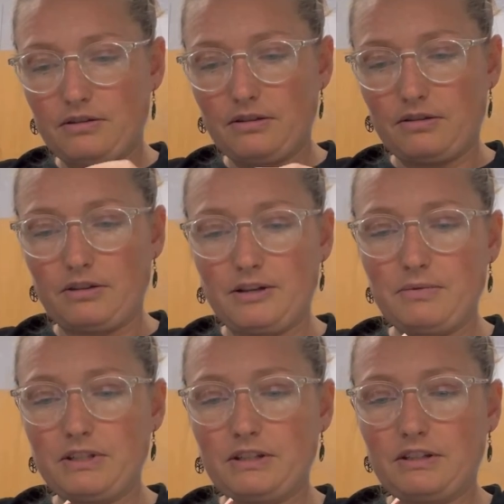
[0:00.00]
So I'm
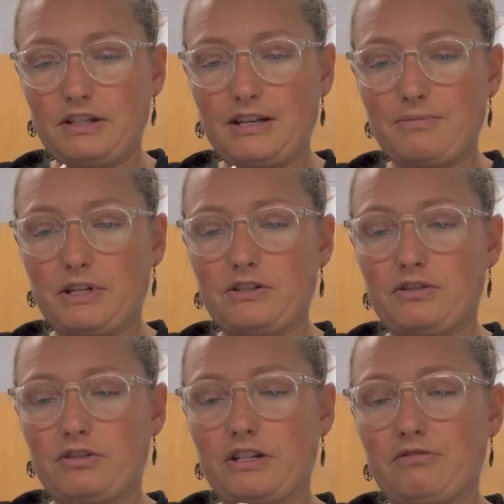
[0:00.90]
just gonna tape my
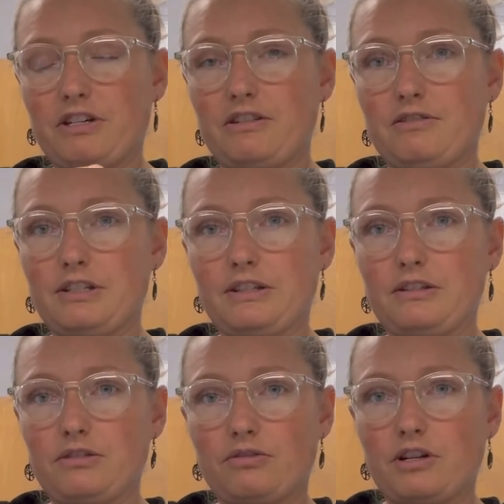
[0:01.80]
string right to the
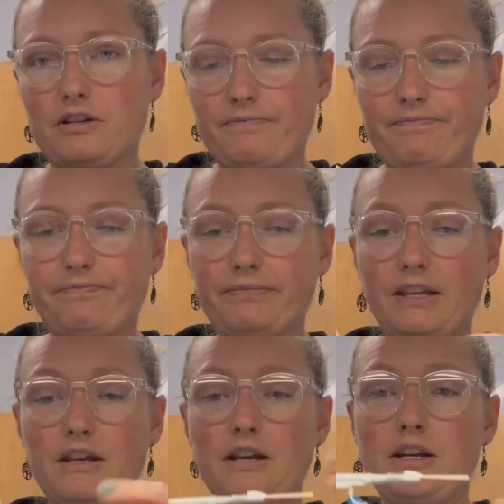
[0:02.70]
straw.
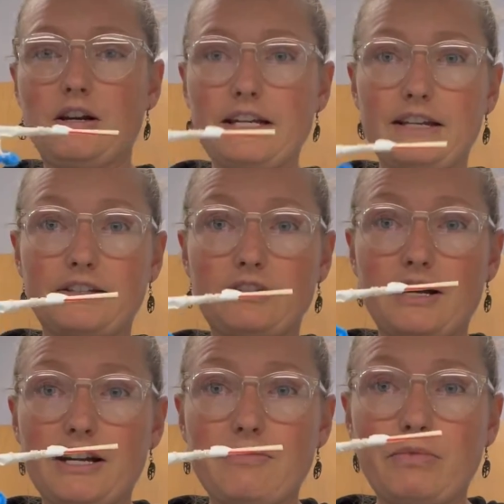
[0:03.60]
Okay, so
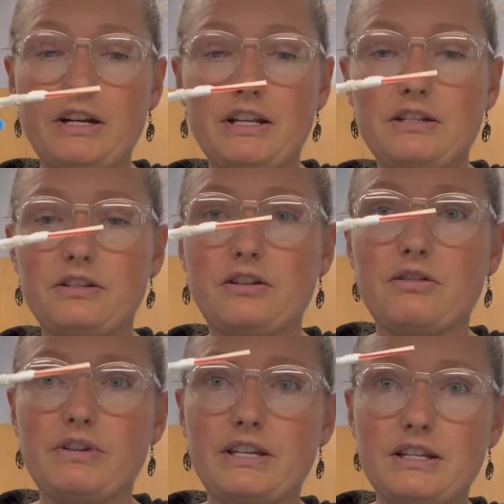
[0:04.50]
I'm ready to go
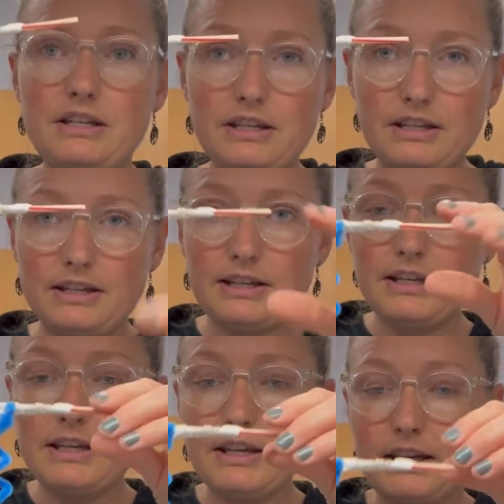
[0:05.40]
in
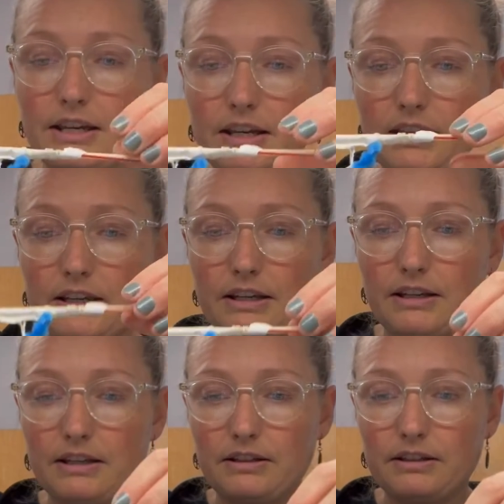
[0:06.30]

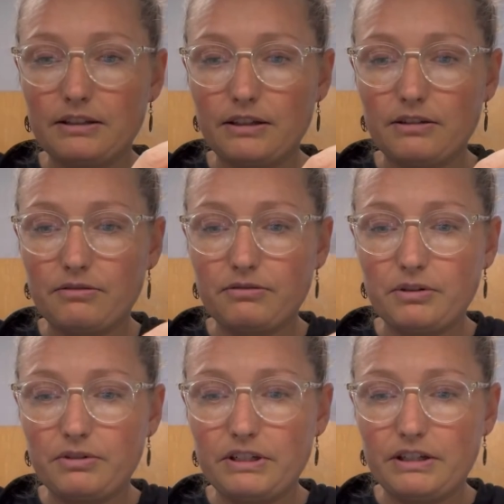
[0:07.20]
and just kind of
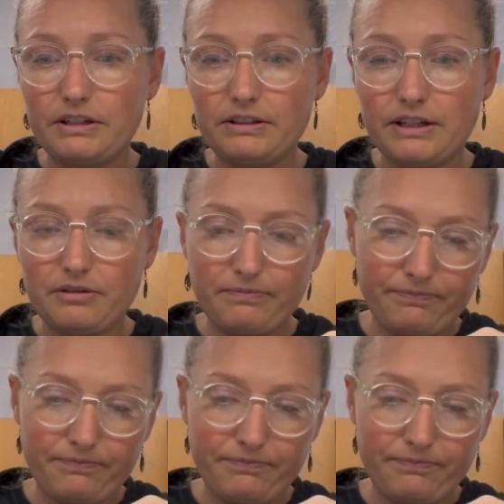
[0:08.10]
float it on down.